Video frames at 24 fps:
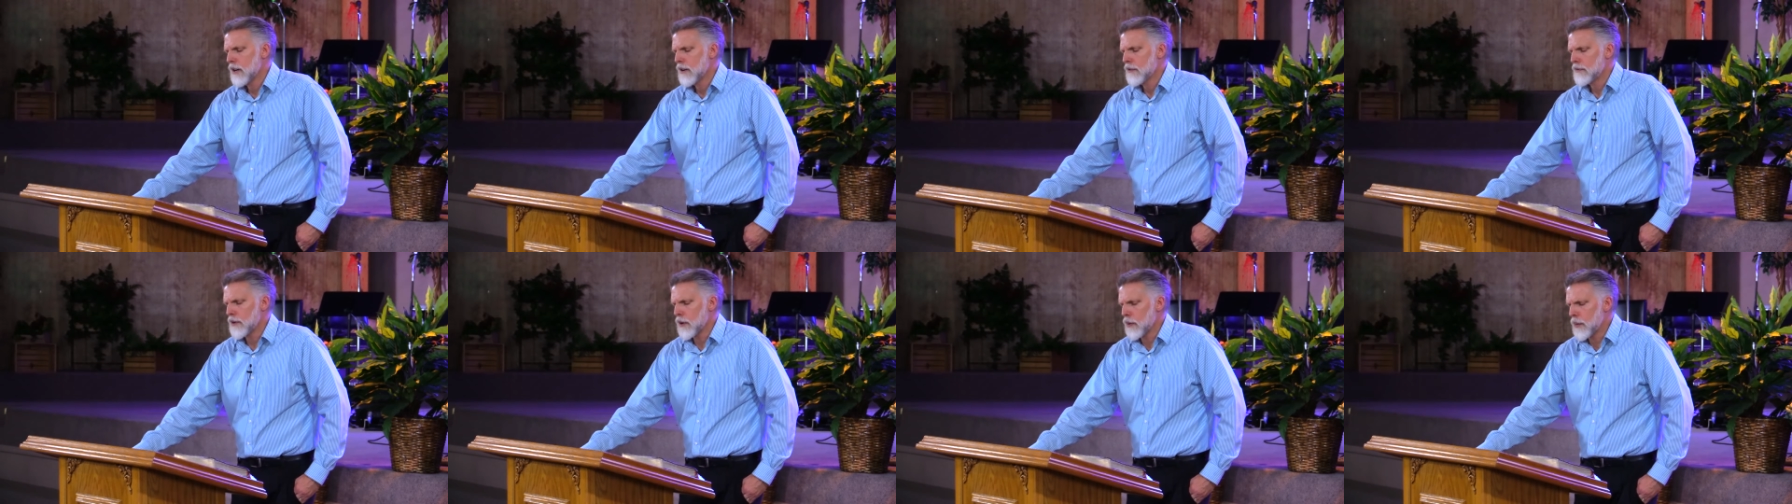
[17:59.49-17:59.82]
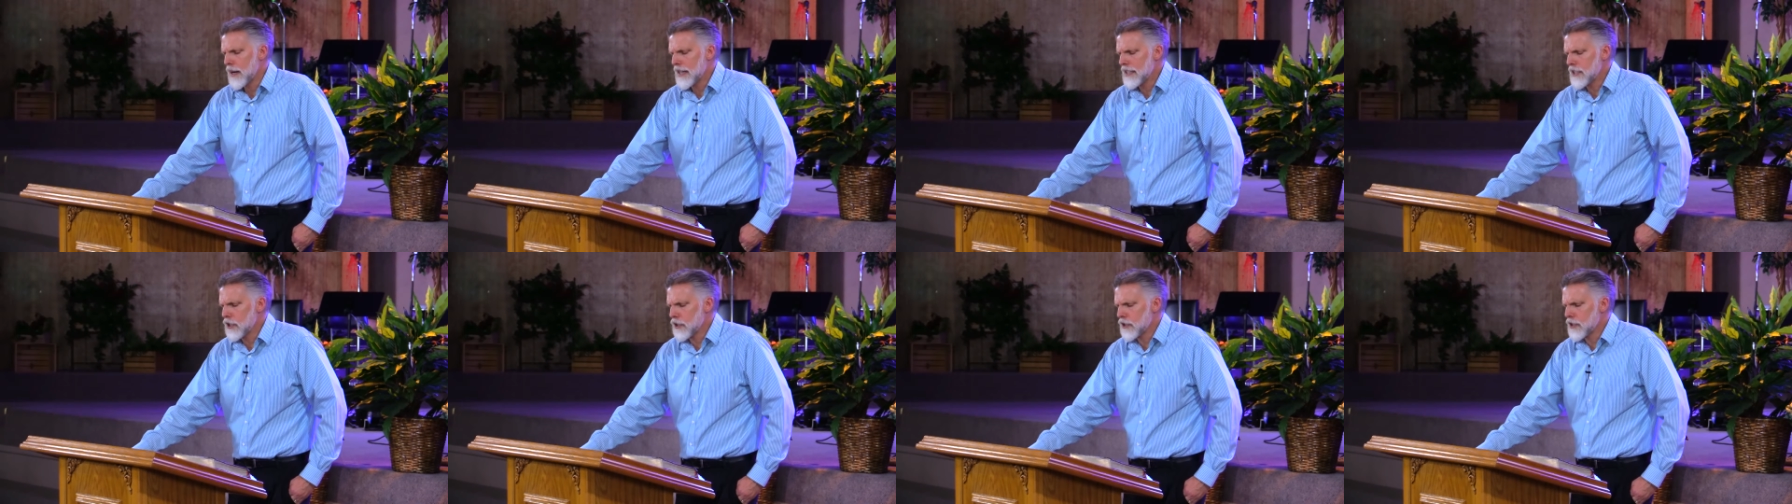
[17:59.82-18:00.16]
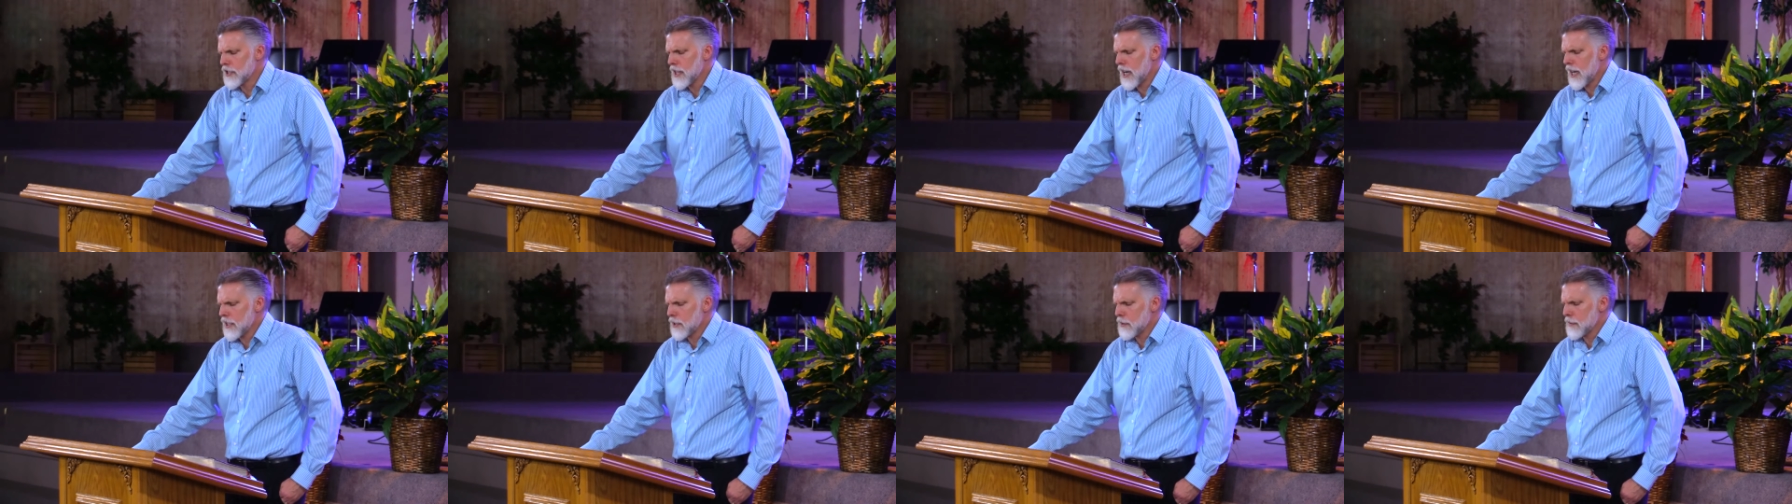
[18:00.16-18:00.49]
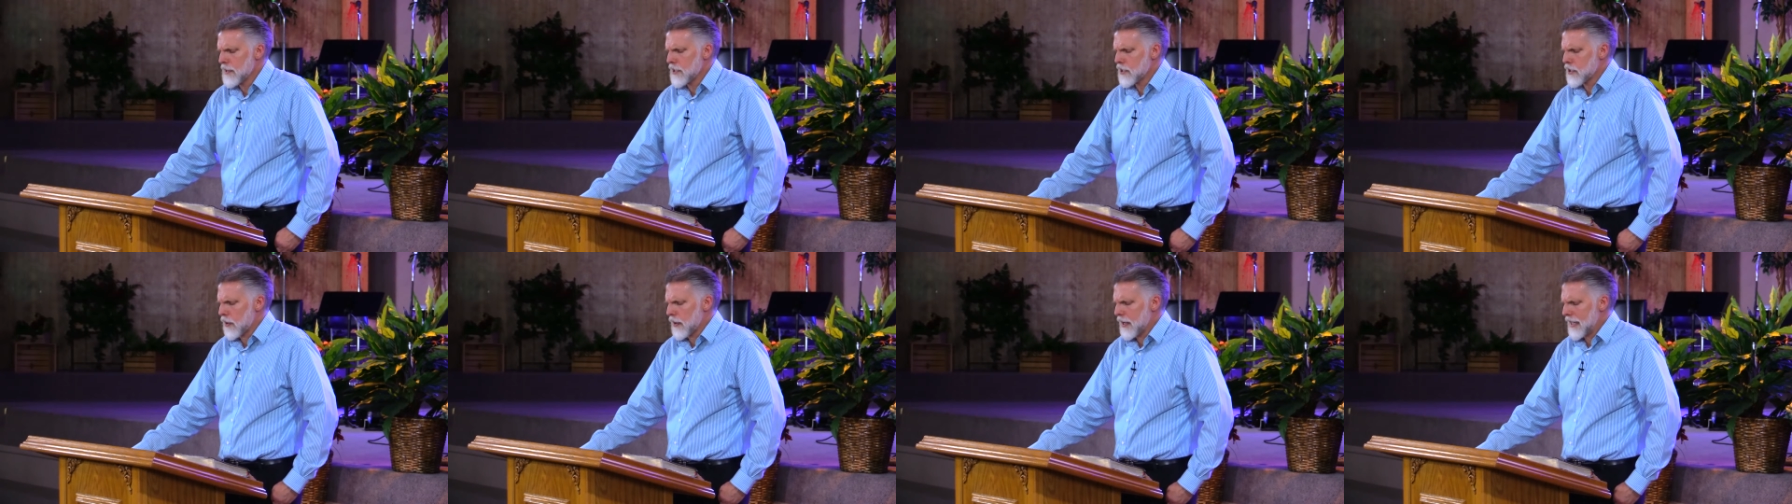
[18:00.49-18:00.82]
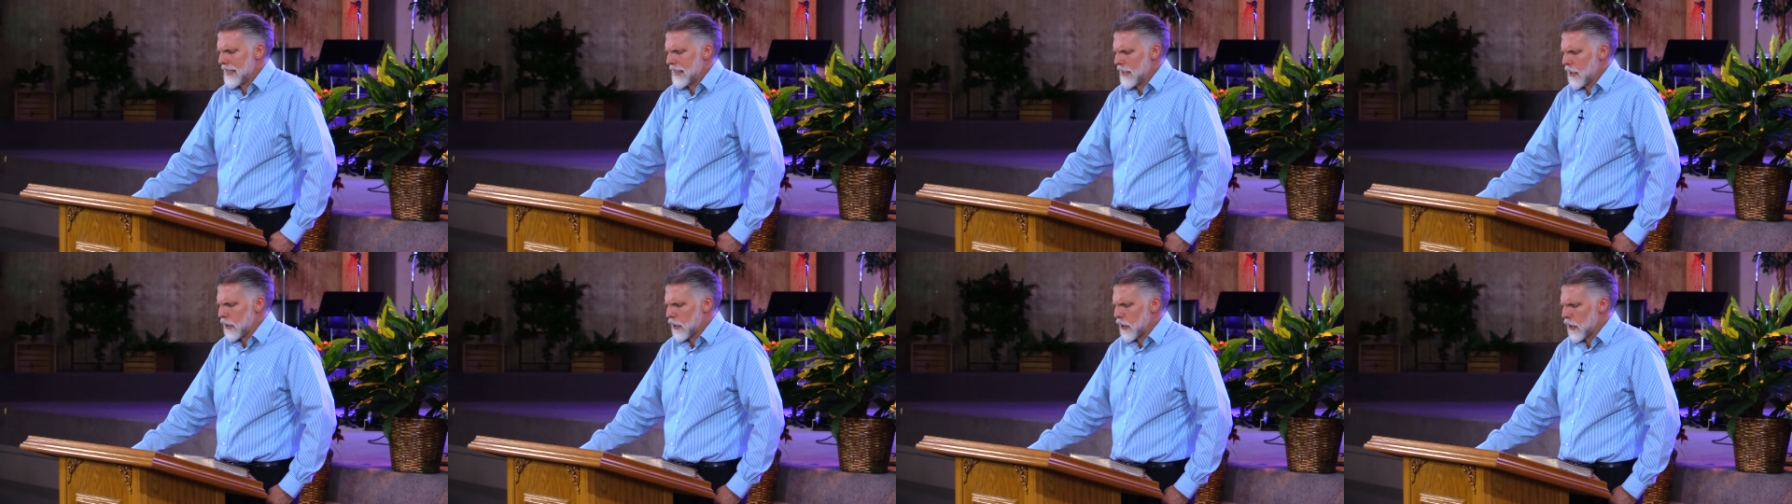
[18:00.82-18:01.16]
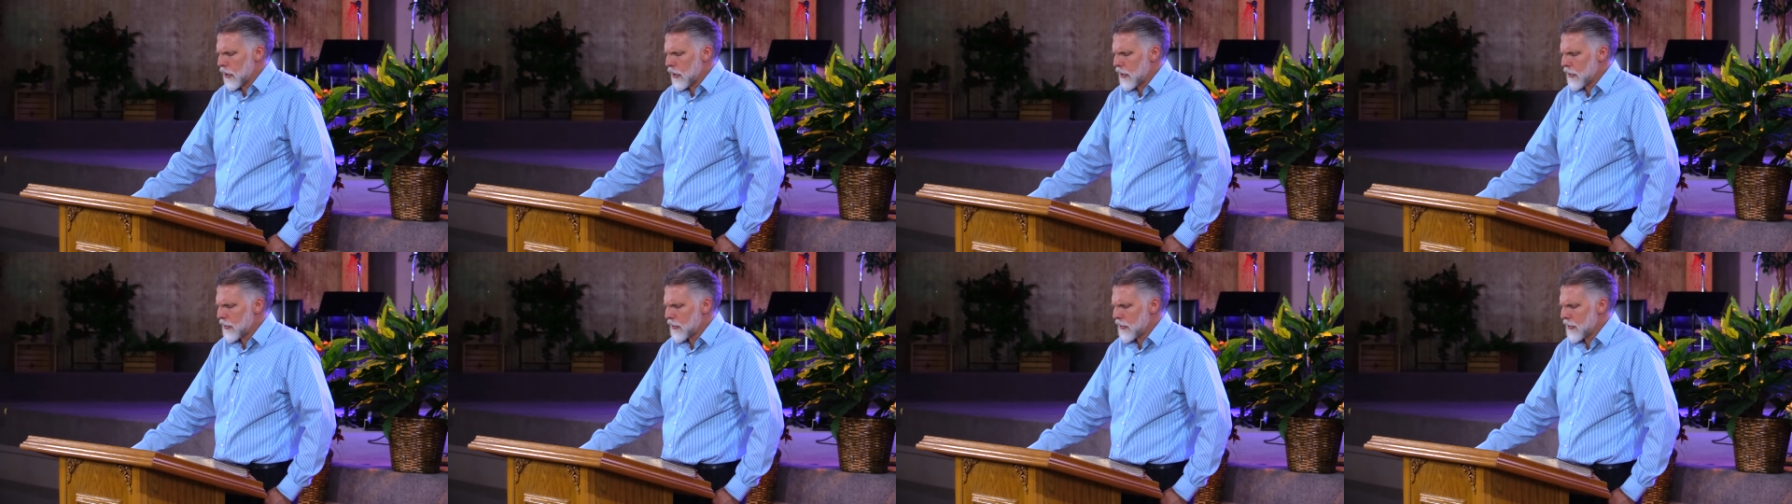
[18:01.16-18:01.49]
For when your judgments are in the
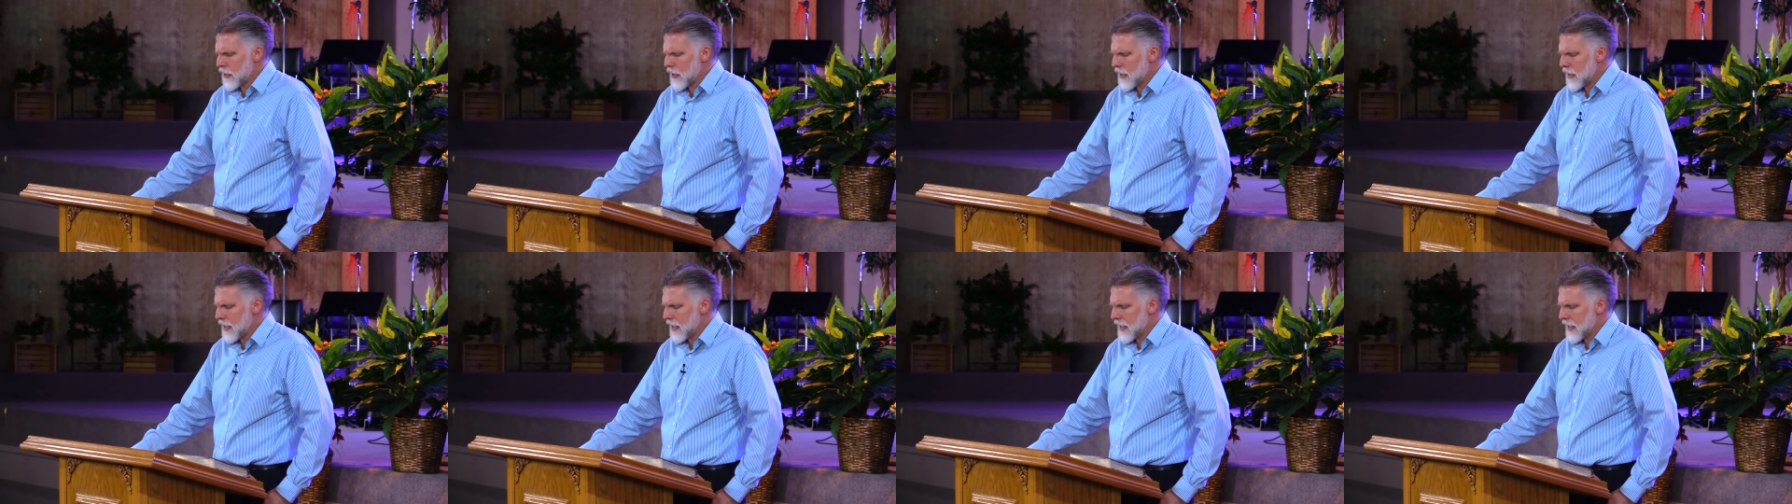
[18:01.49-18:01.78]
earth,